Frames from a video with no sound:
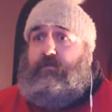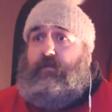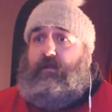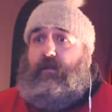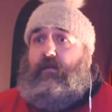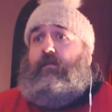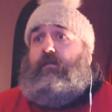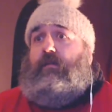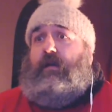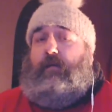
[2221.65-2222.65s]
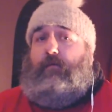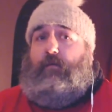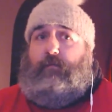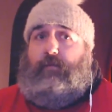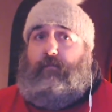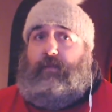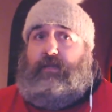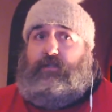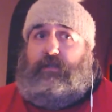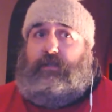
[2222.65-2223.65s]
go, "Oh, I've got to come off. I'm injured